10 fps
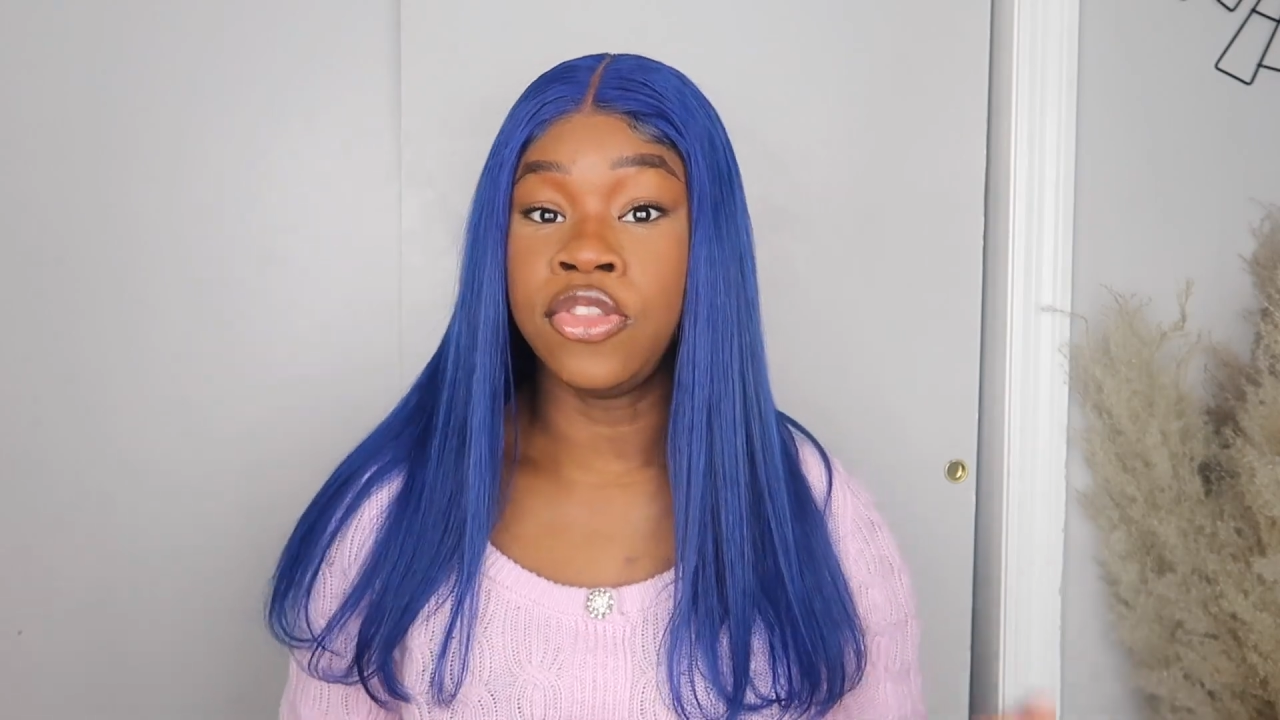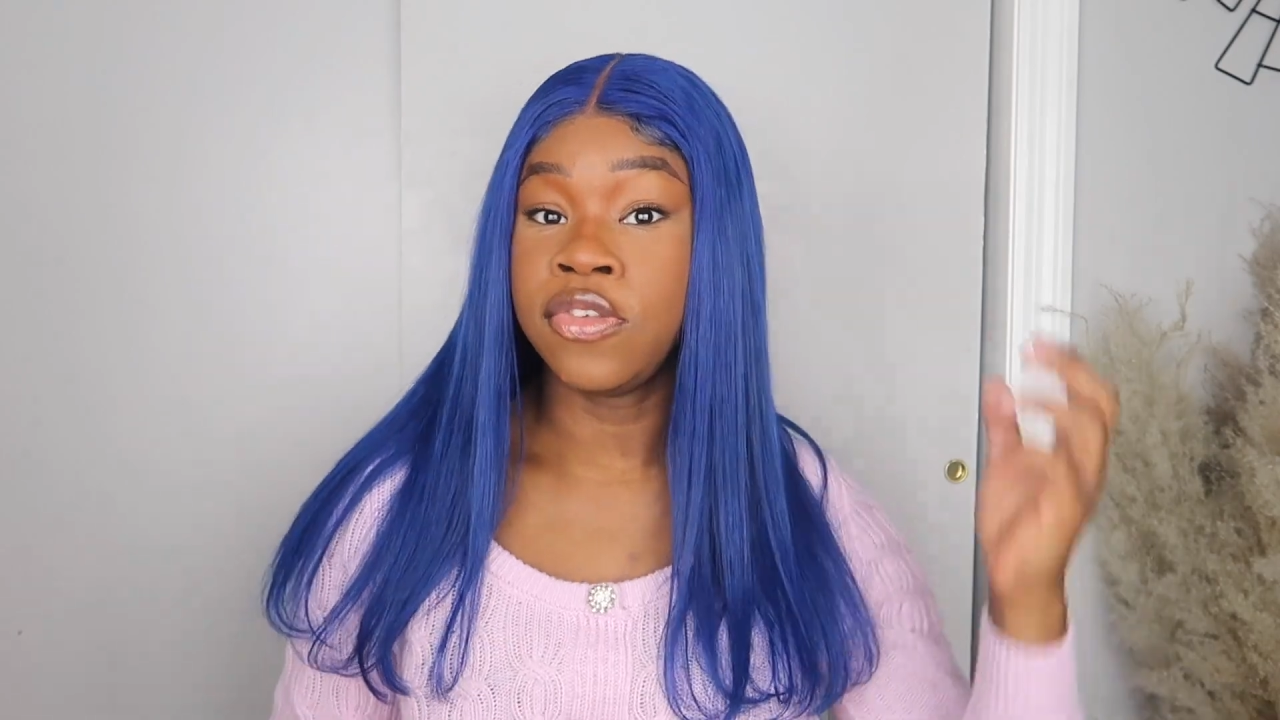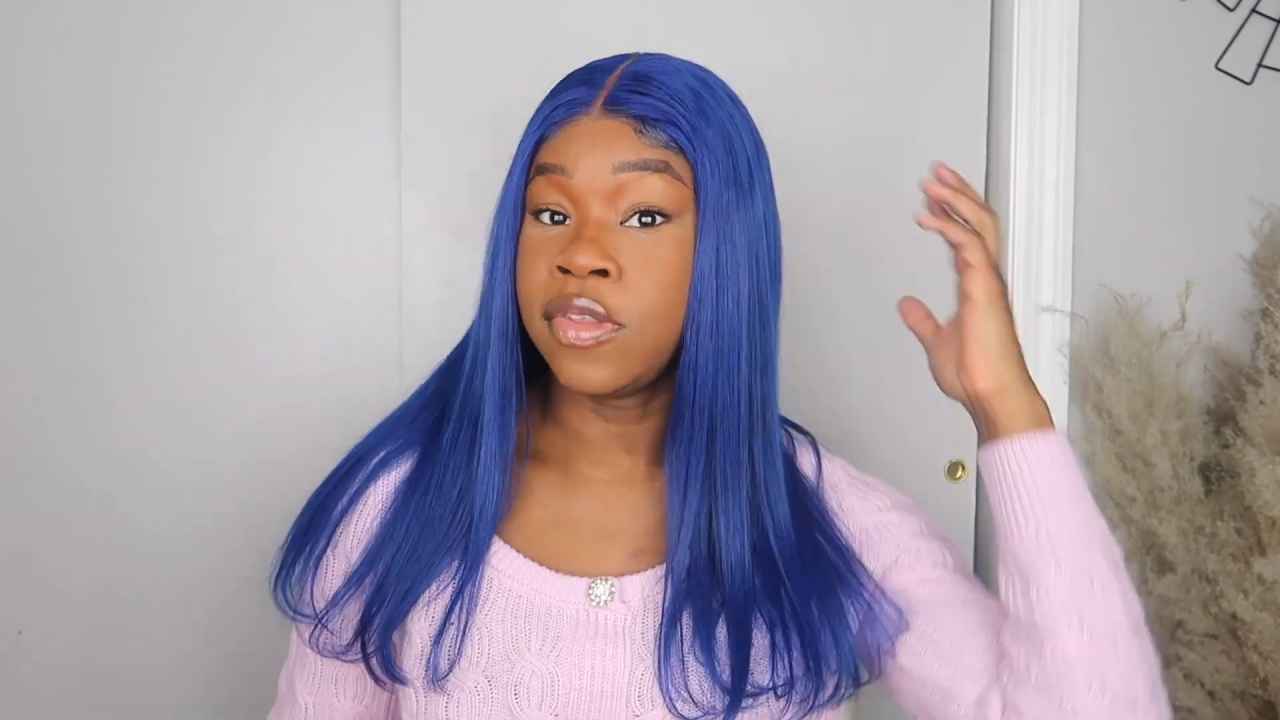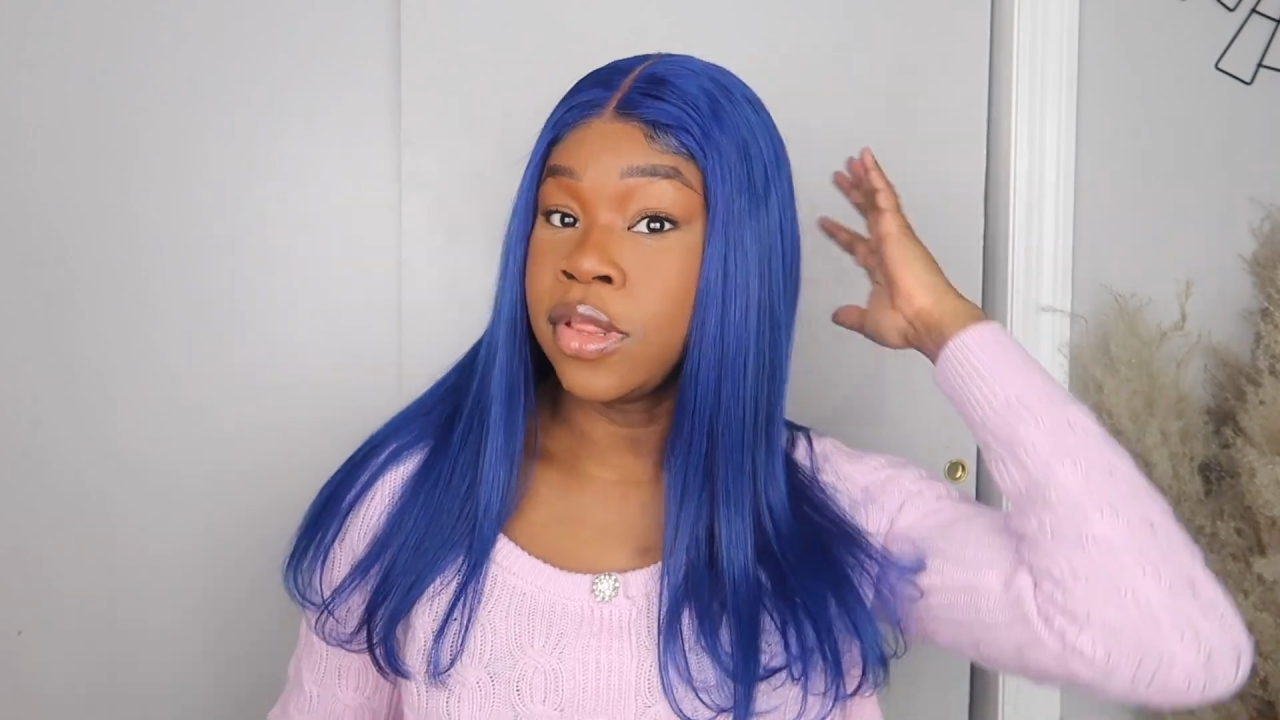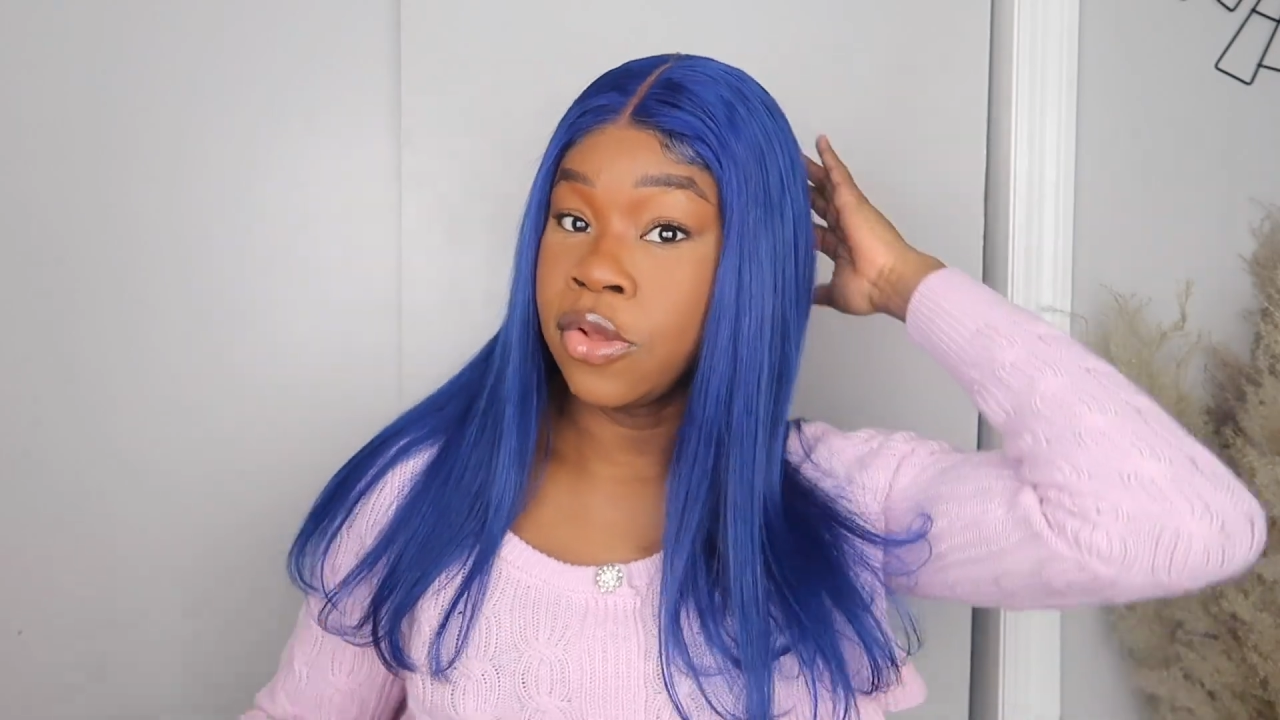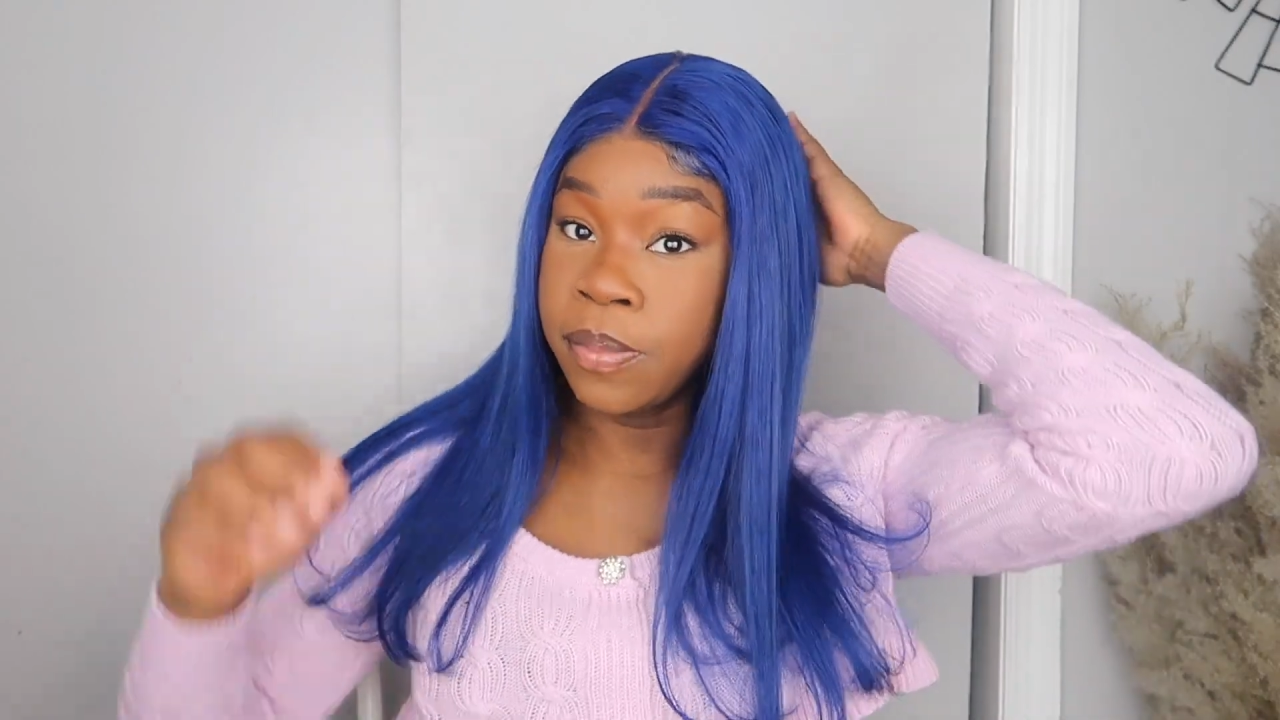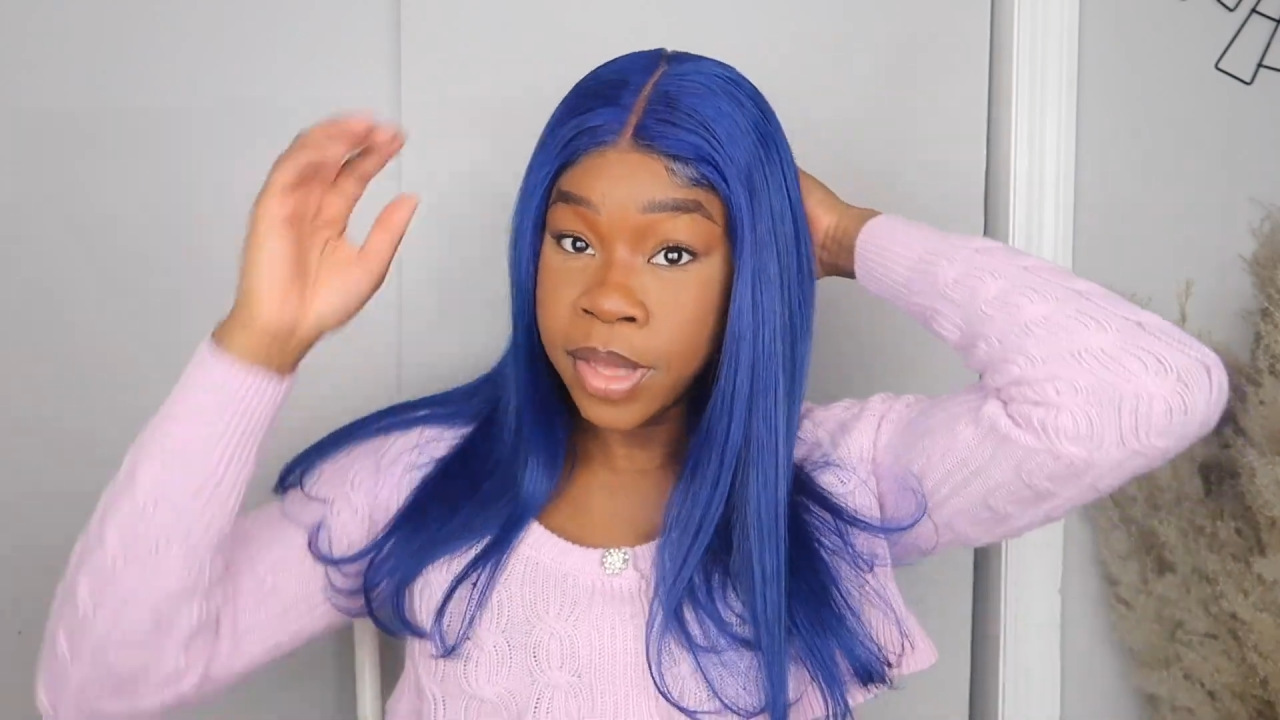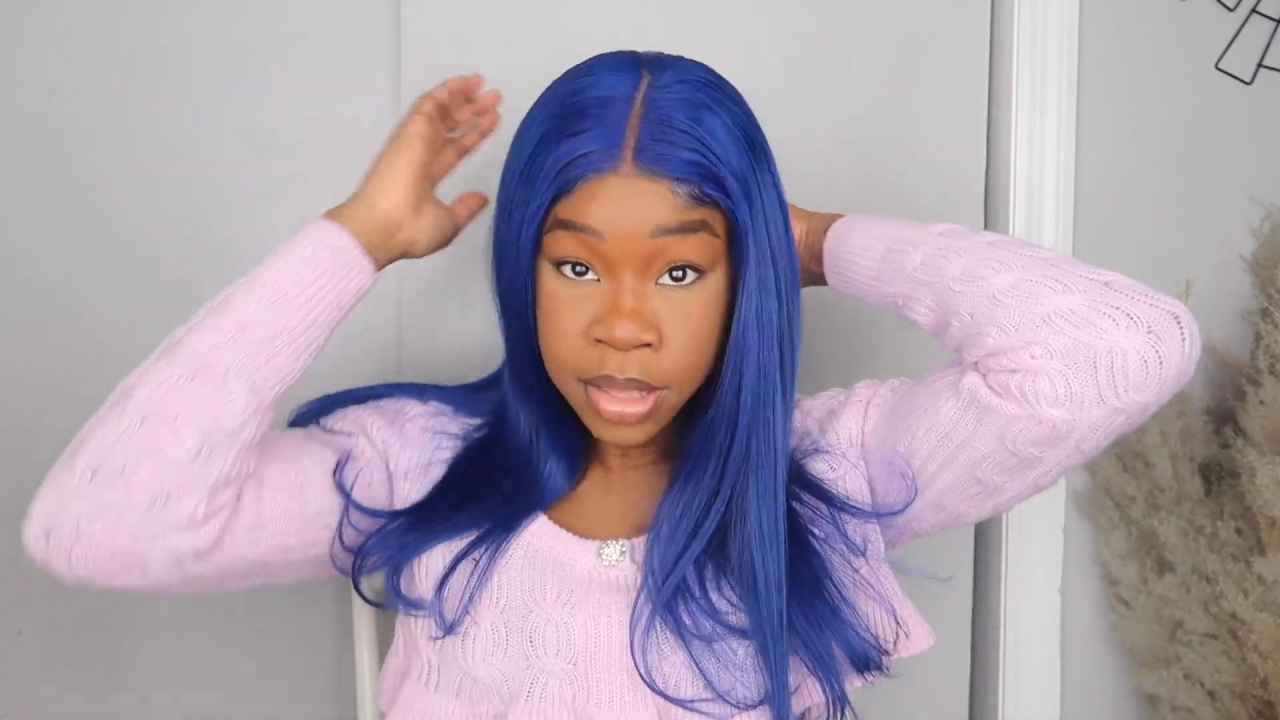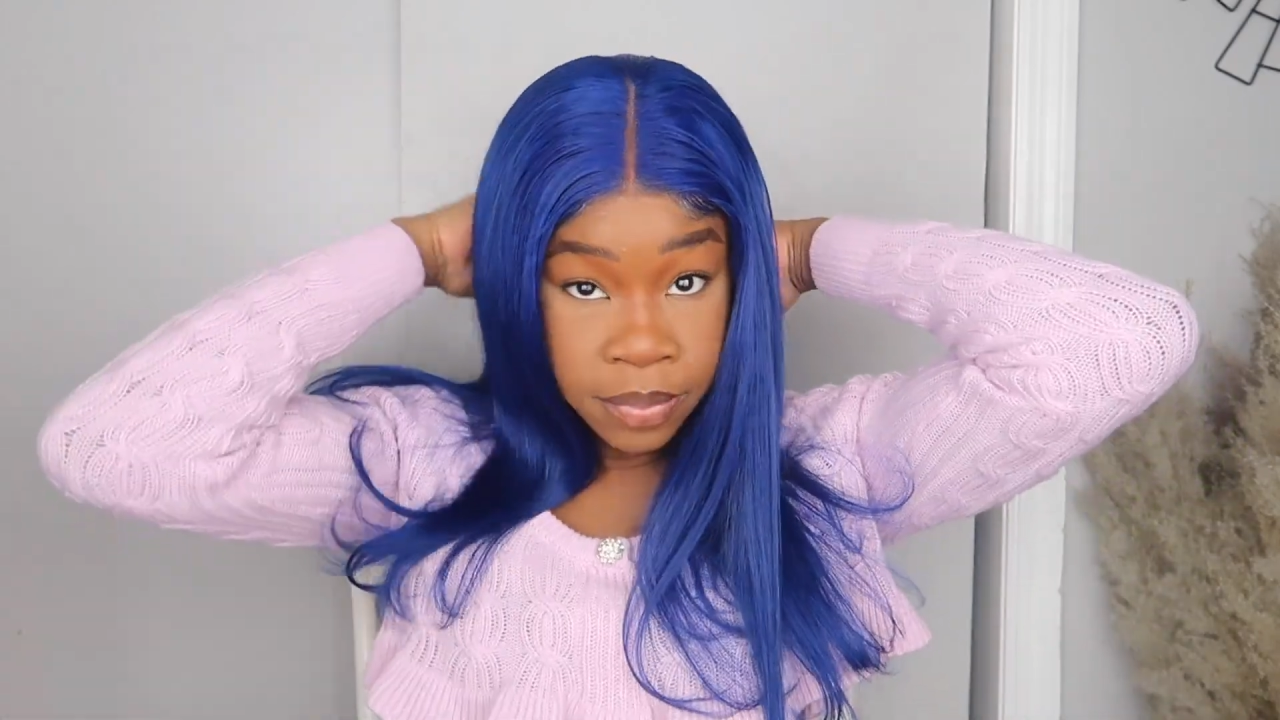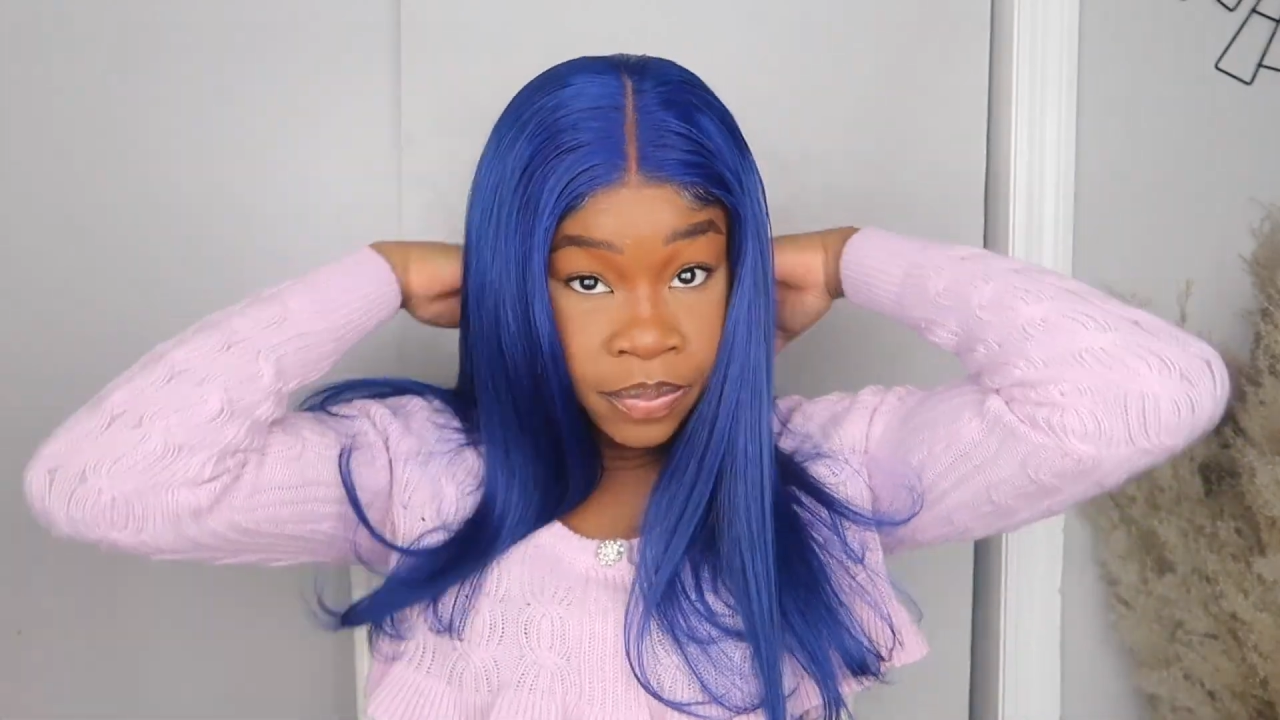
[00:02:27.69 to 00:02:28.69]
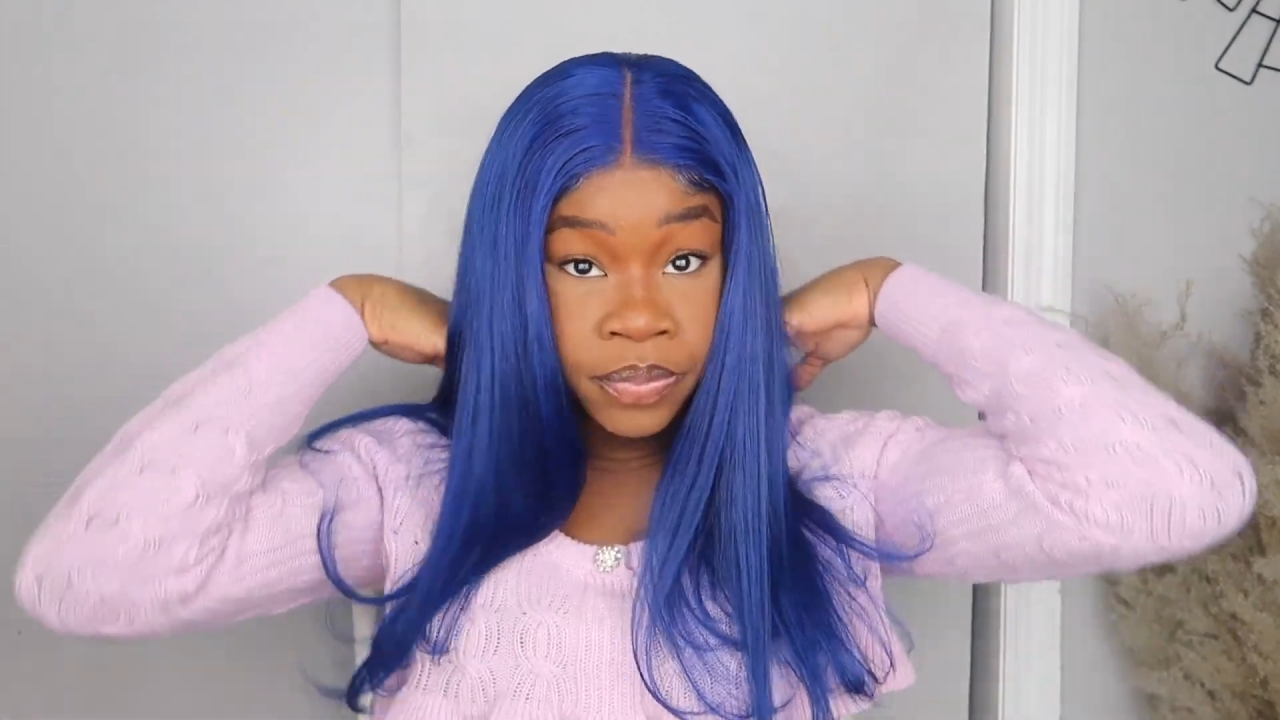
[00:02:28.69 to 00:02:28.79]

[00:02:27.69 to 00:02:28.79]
just a little bit,